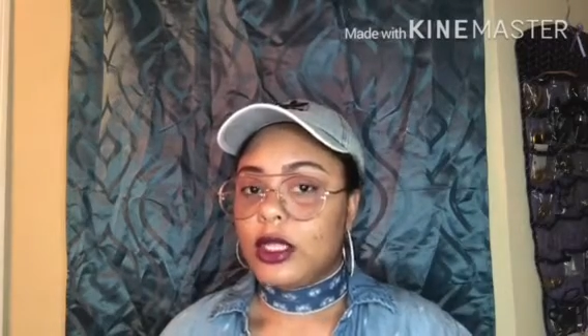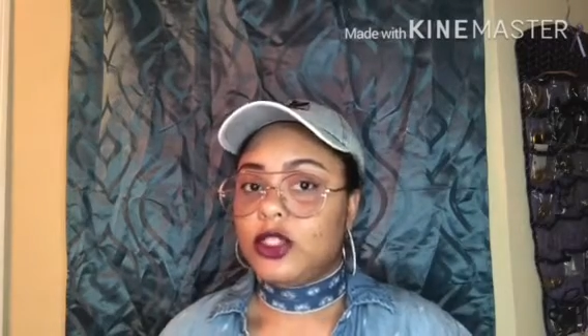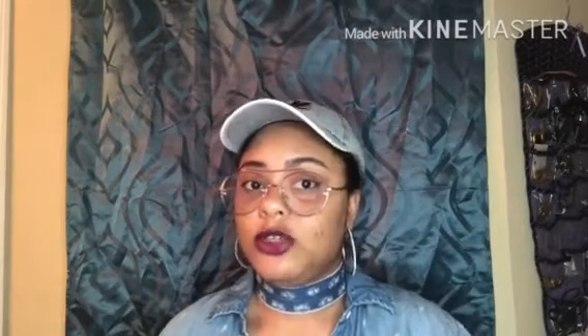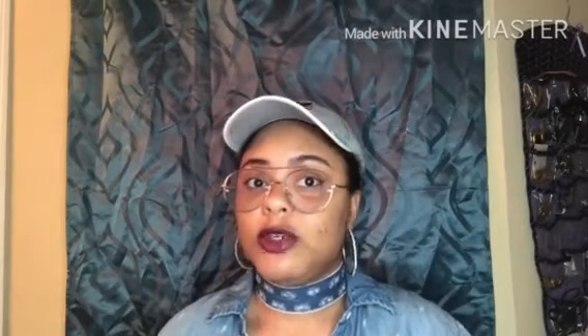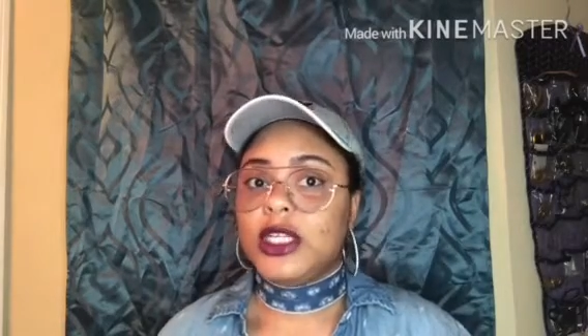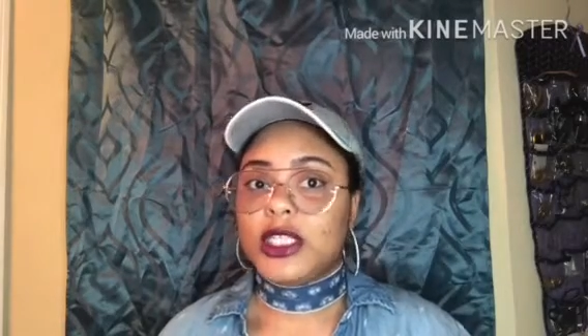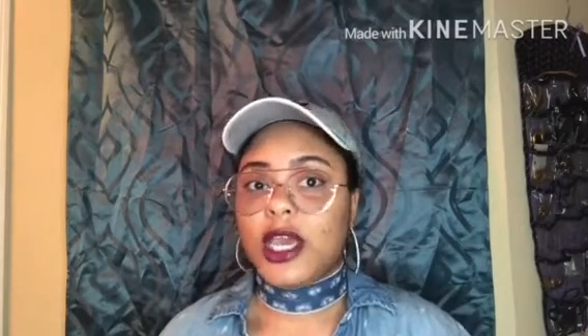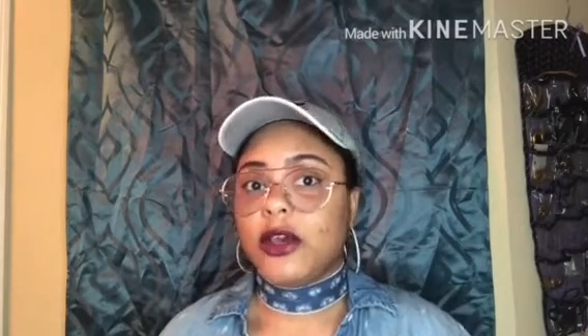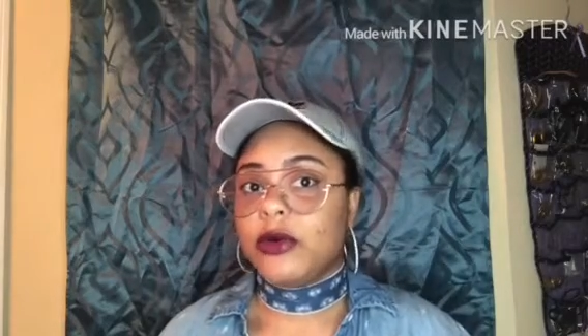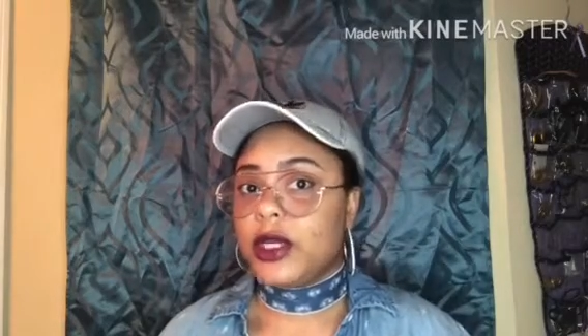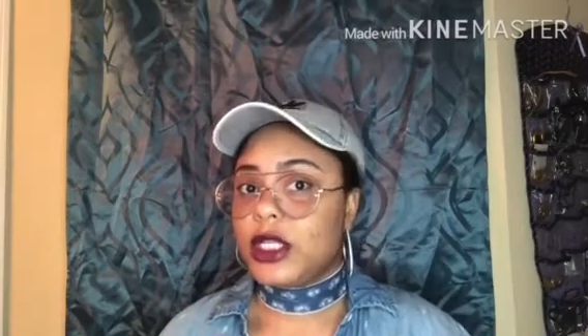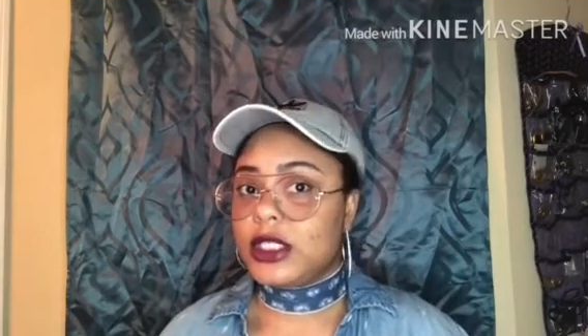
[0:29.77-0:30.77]
to
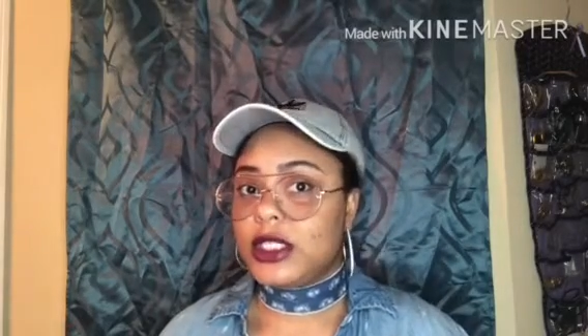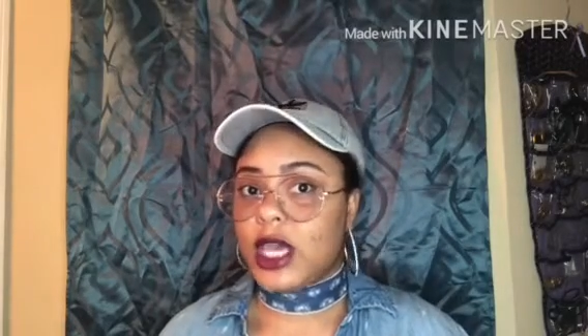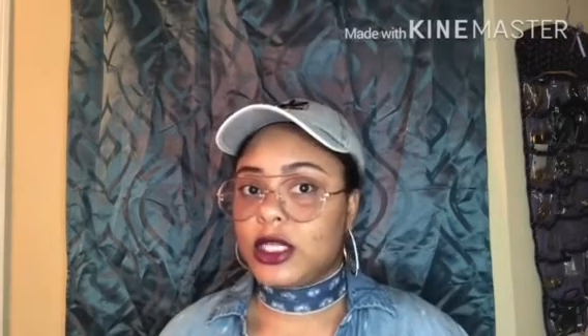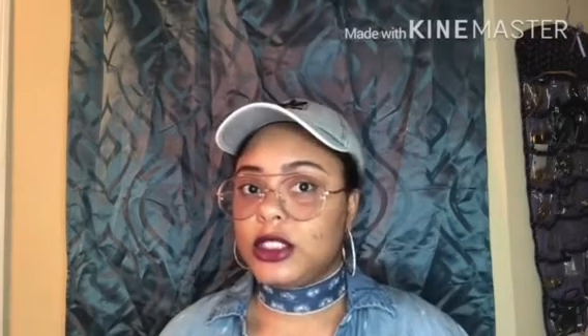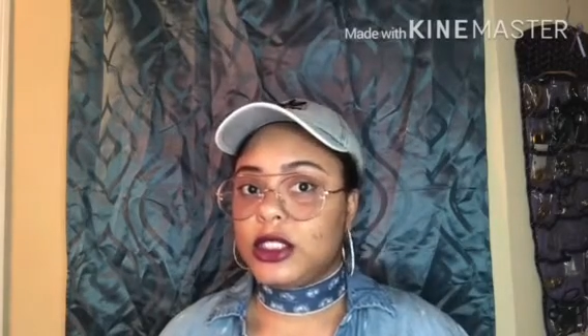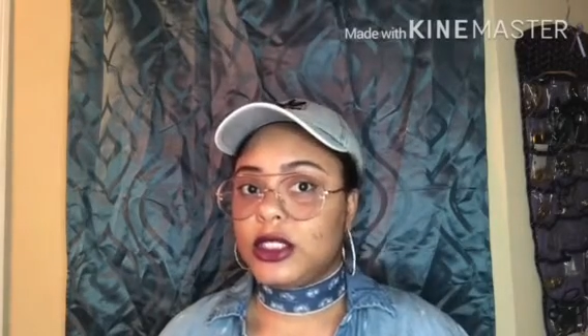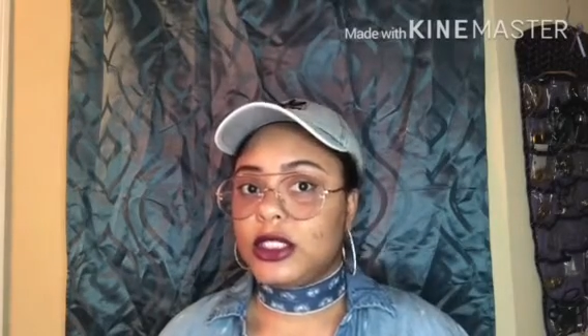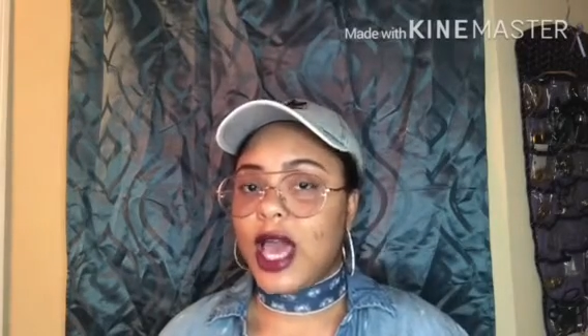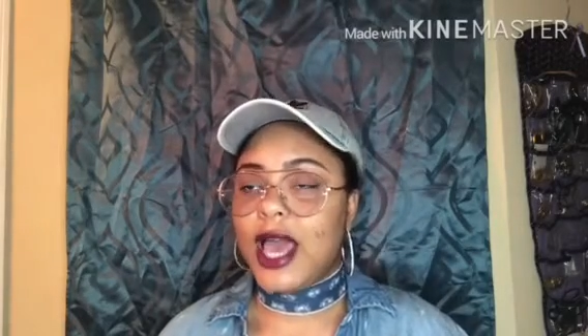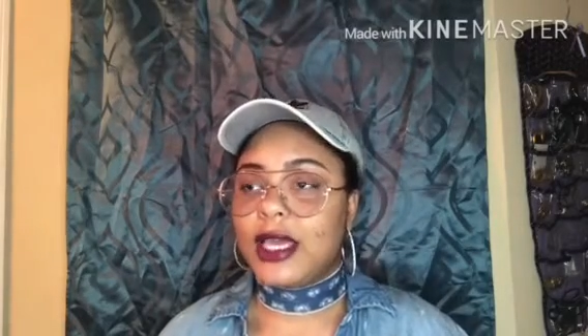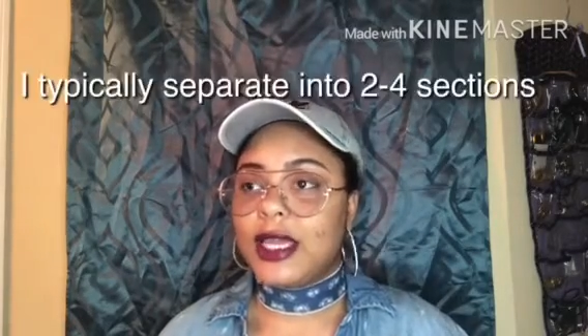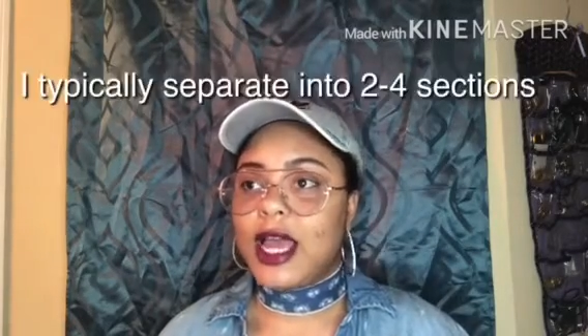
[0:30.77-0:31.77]
detangle in sections.
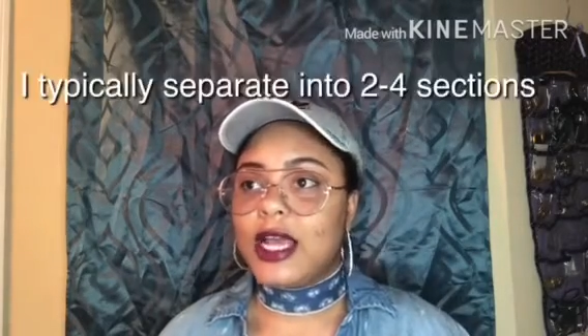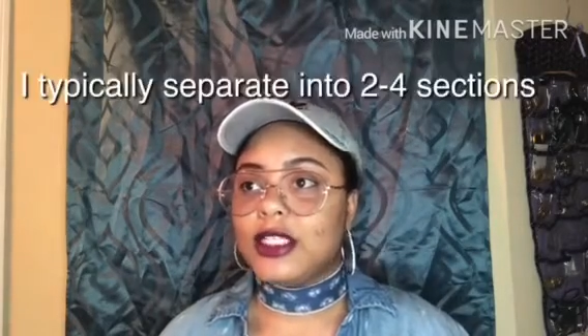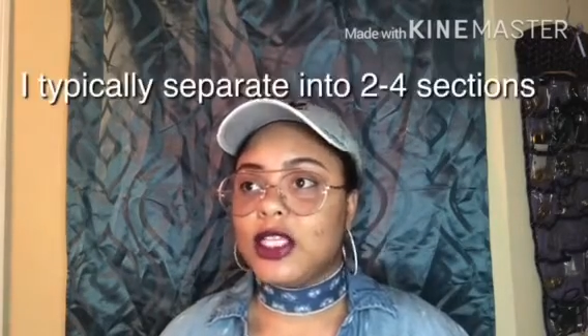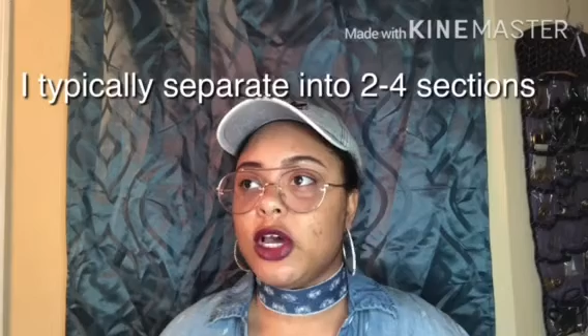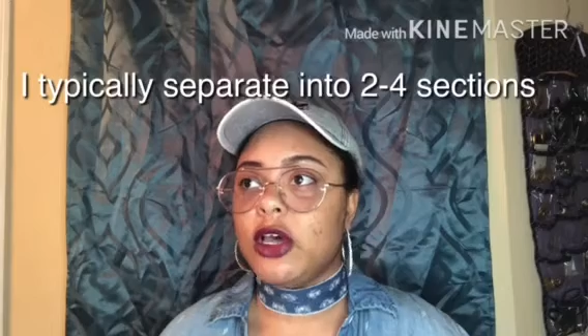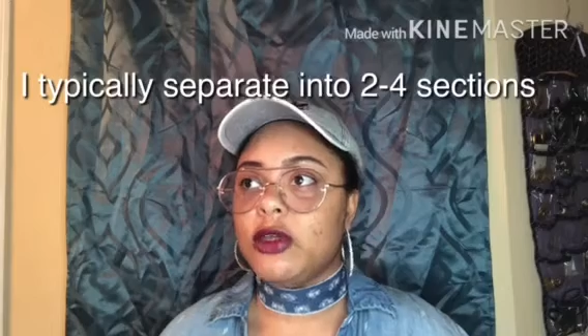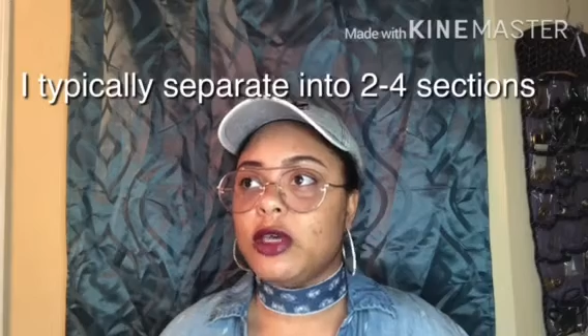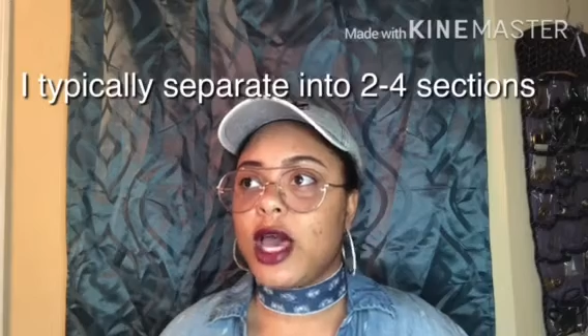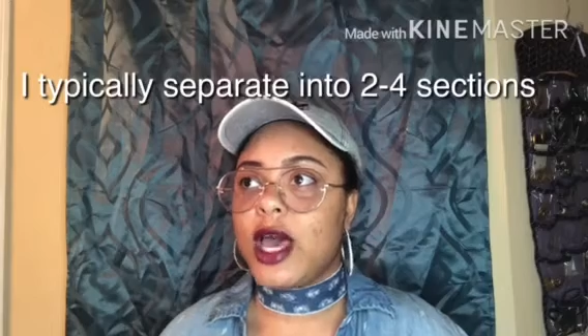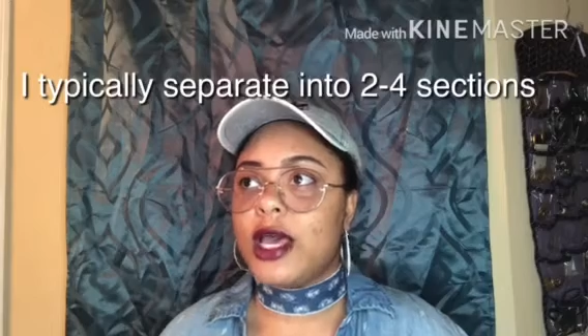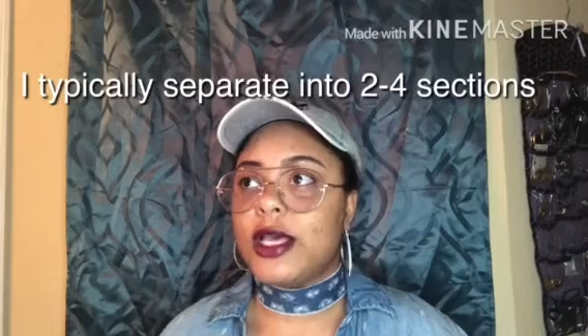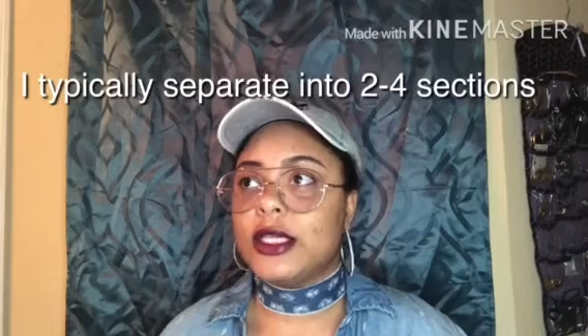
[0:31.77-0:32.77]
I cannot tell you
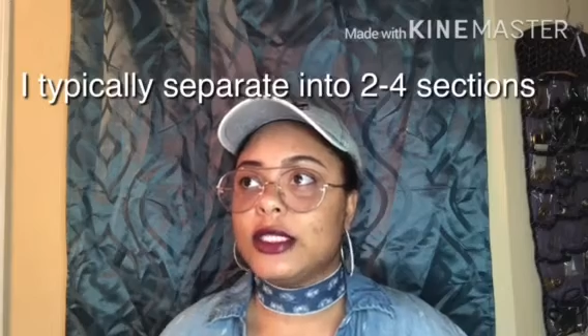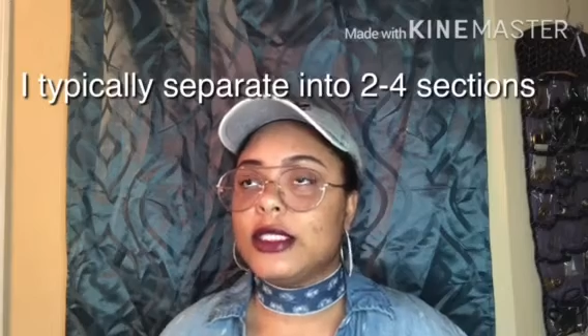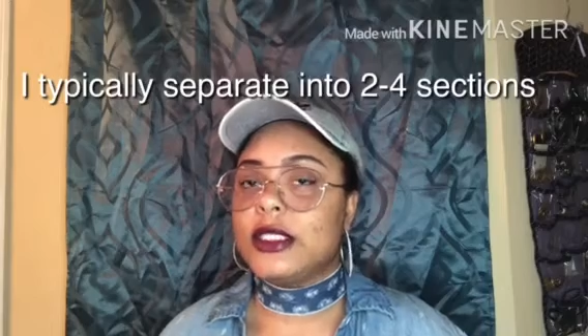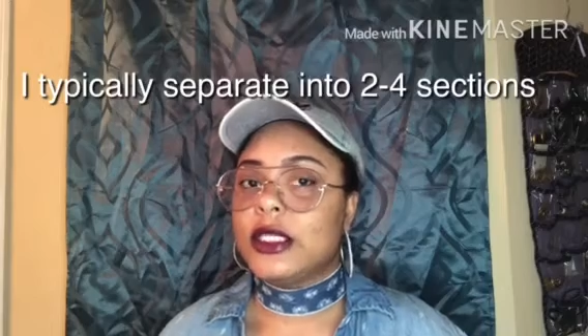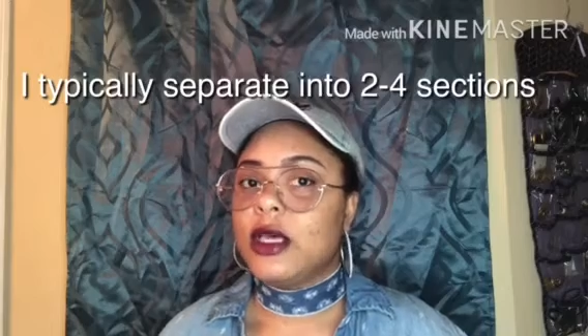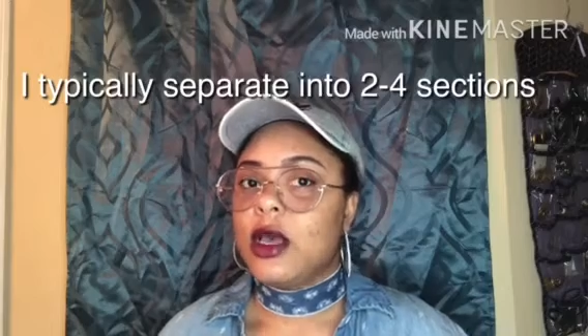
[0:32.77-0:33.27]
guys,